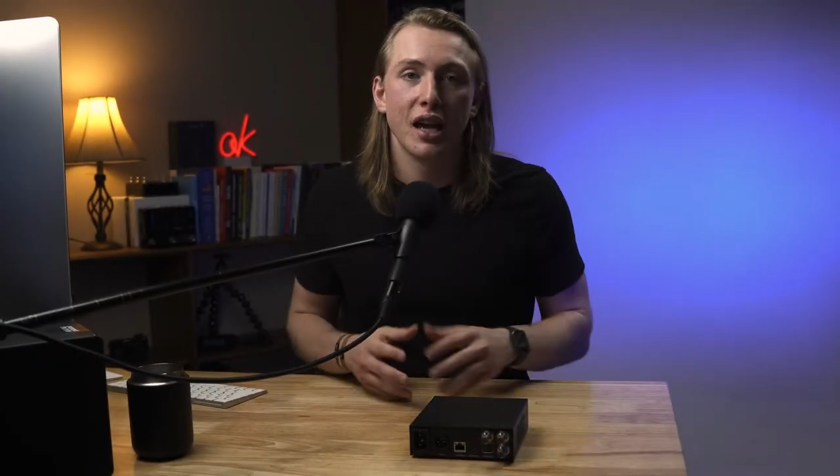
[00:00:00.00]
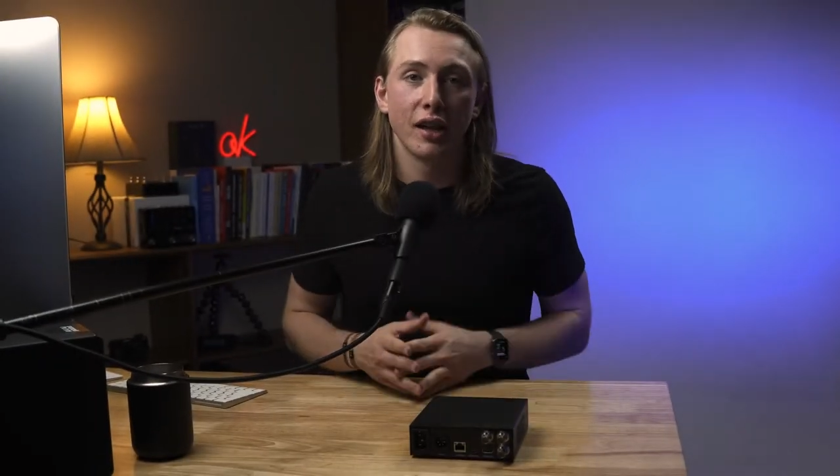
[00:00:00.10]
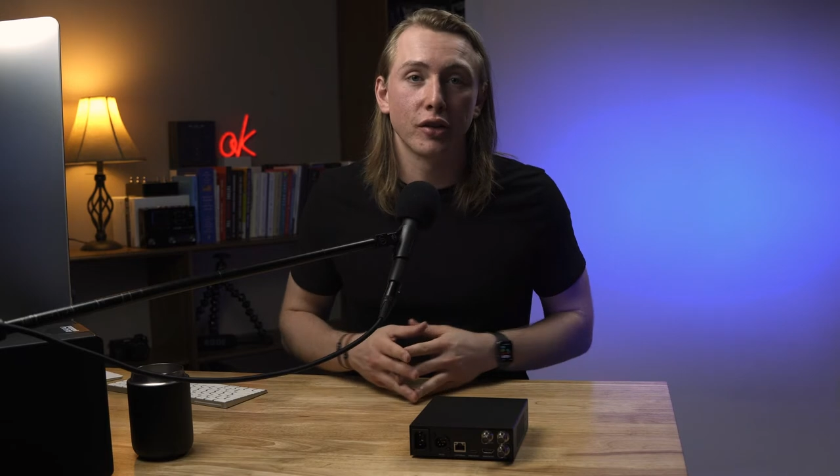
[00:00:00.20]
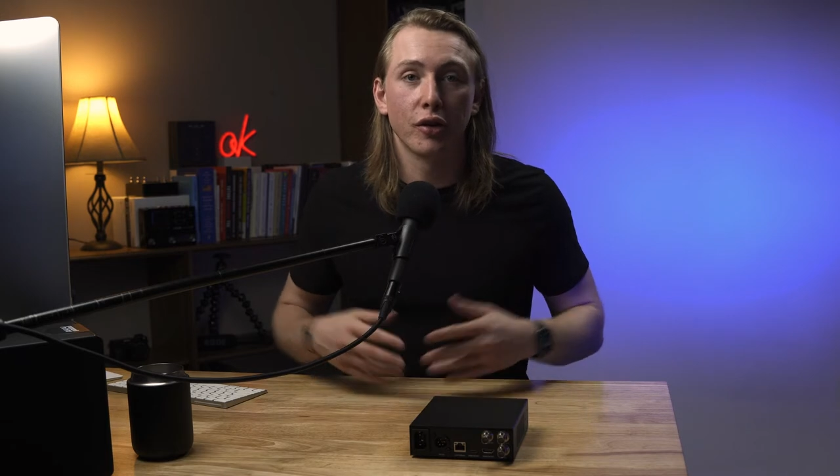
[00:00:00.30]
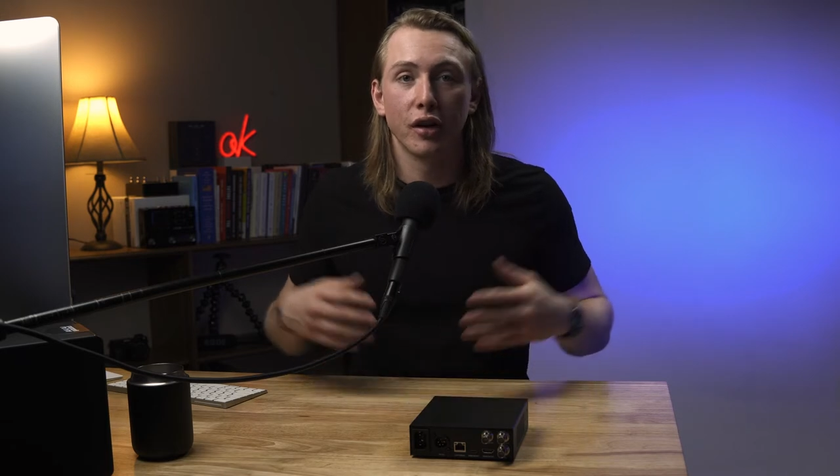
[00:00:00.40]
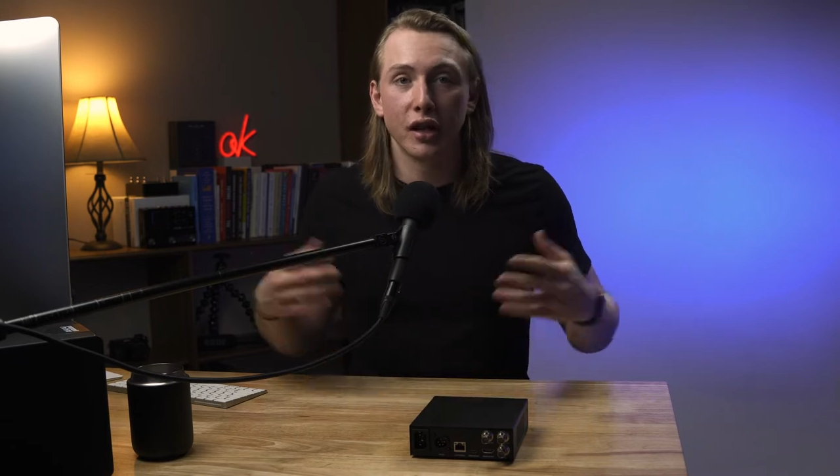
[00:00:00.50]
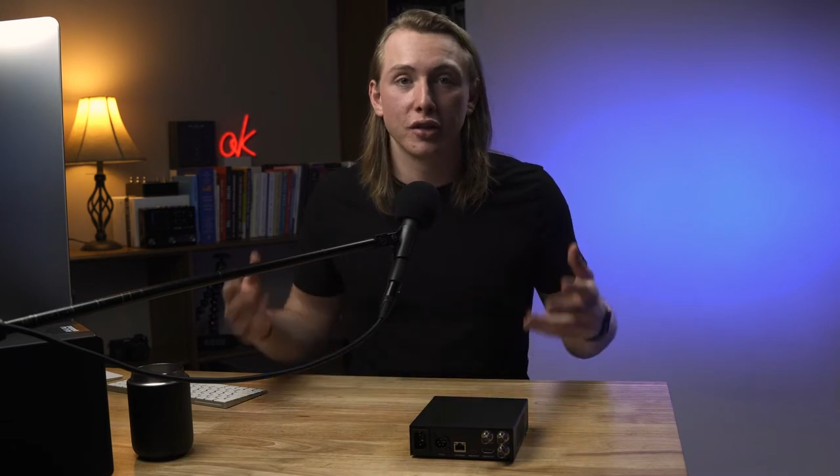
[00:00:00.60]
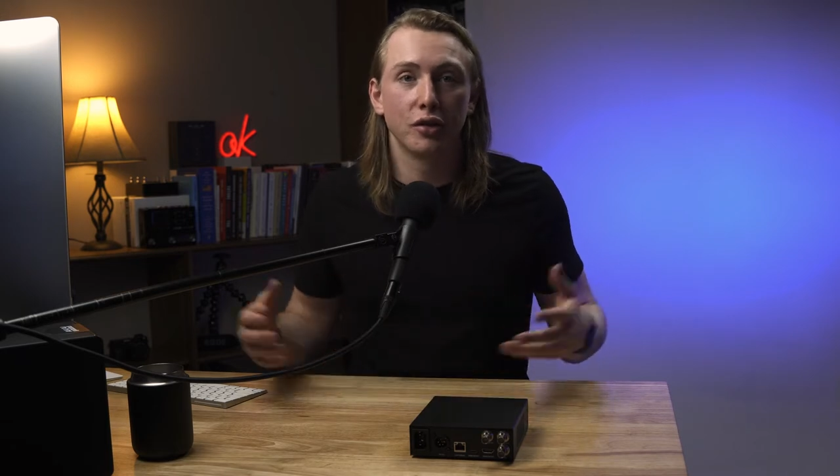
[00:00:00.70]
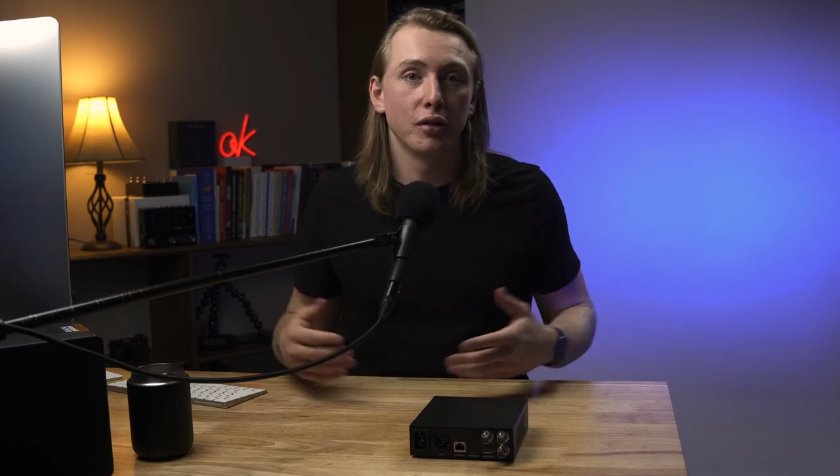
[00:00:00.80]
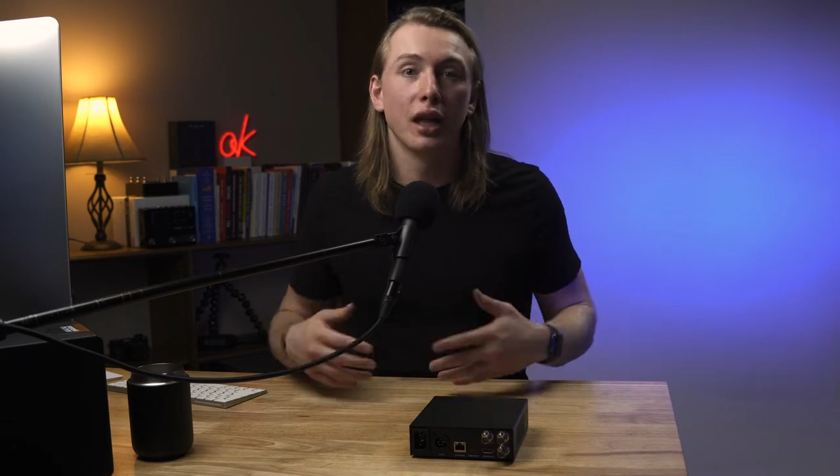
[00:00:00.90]
and turn it
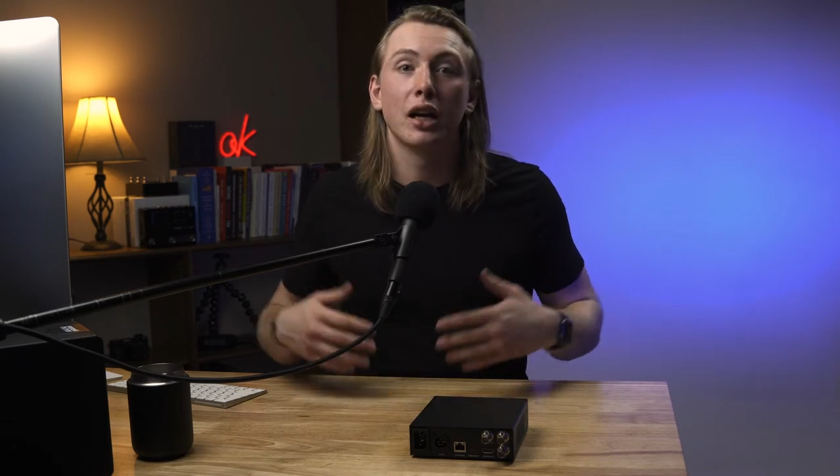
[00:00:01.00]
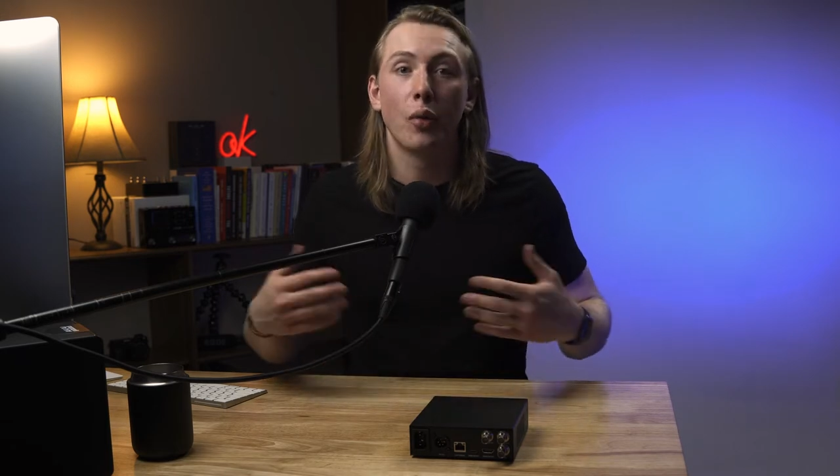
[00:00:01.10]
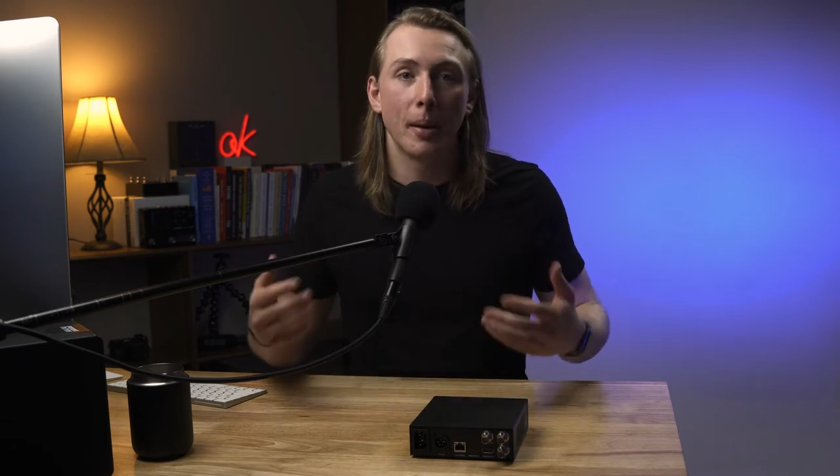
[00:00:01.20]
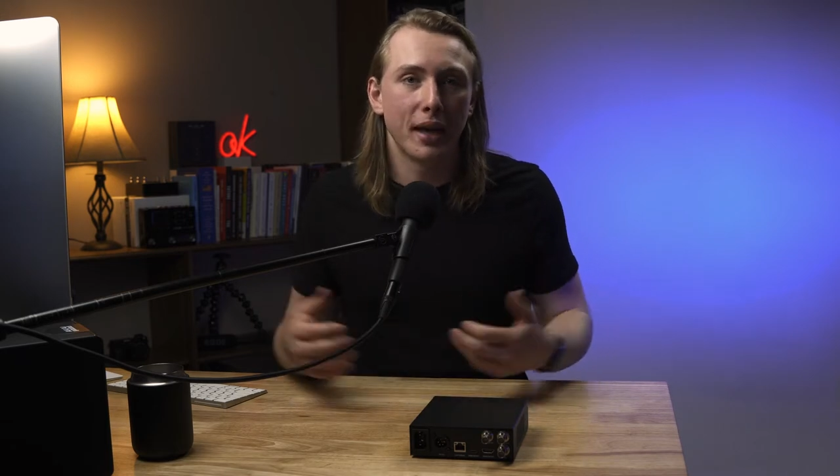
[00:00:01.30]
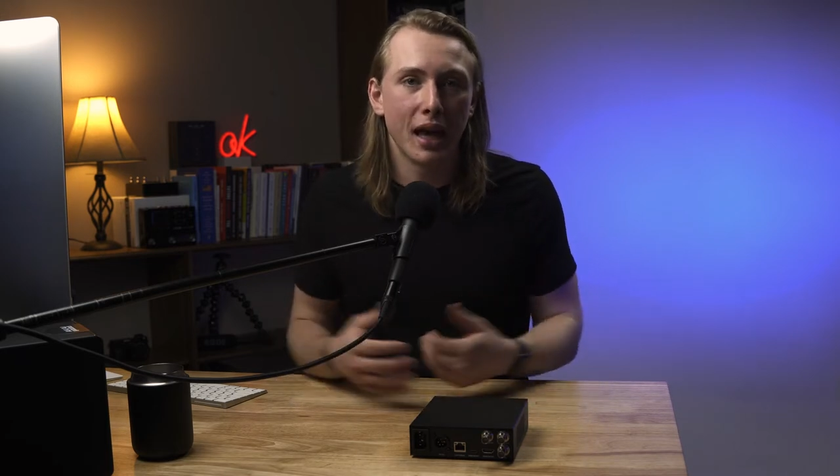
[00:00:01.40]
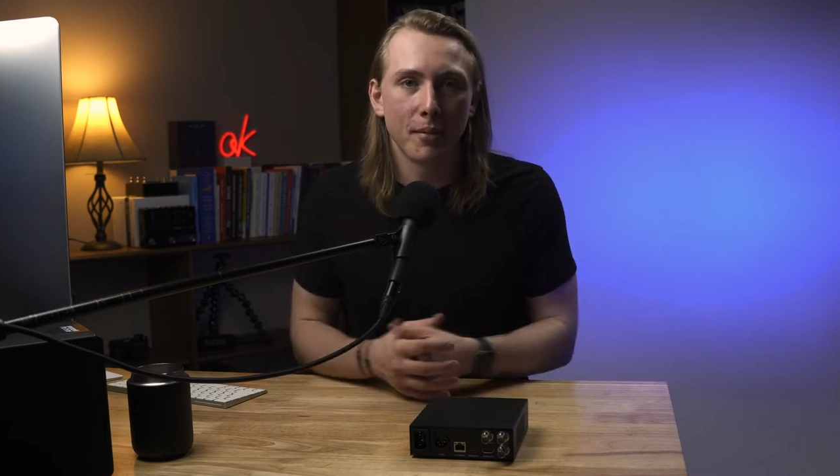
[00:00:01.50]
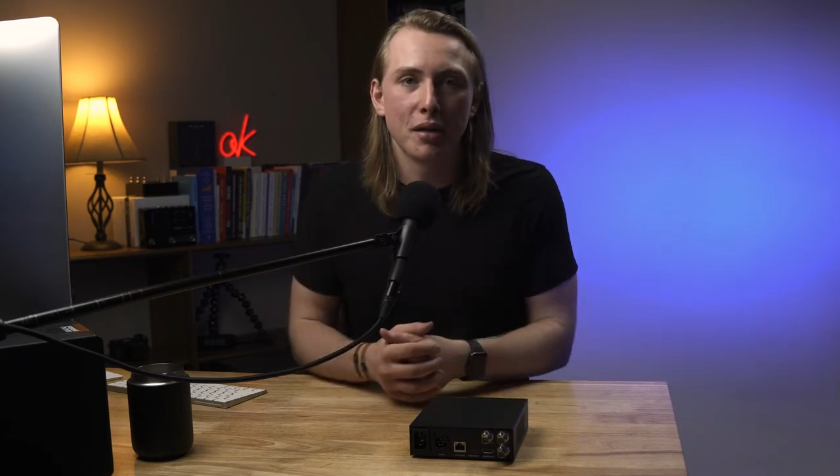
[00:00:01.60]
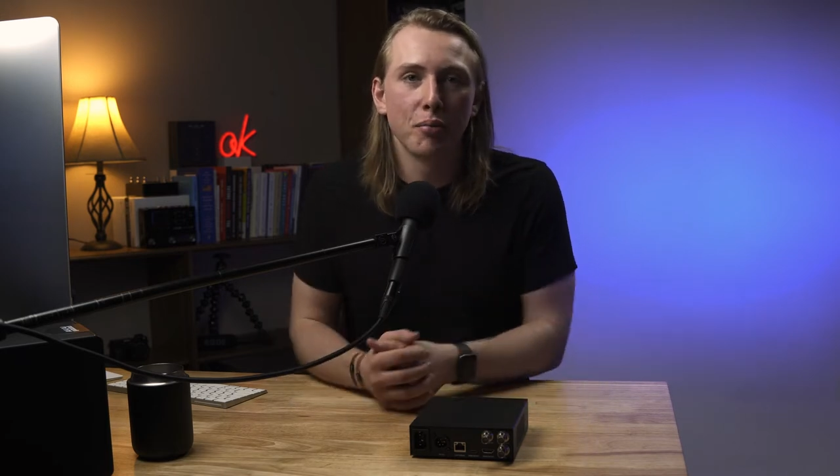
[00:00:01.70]
into like a webcam